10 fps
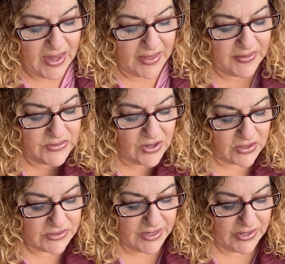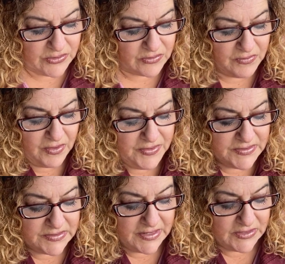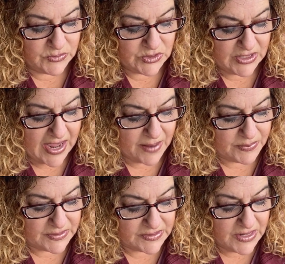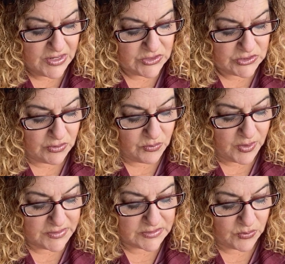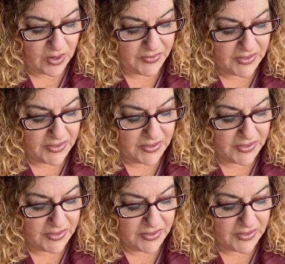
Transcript: And they talked together of all these things which had happened. So it was that while they